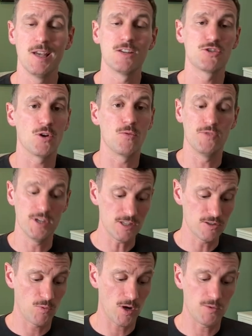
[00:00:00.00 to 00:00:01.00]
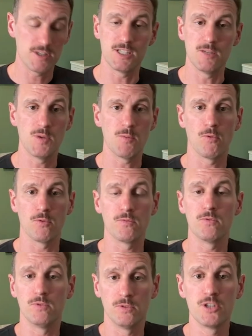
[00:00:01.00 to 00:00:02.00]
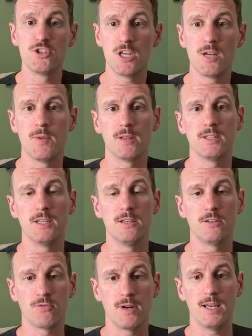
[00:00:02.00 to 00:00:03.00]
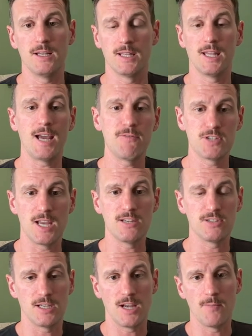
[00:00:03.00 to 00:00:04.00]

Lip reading: So this is where we see people legitimately create life-changing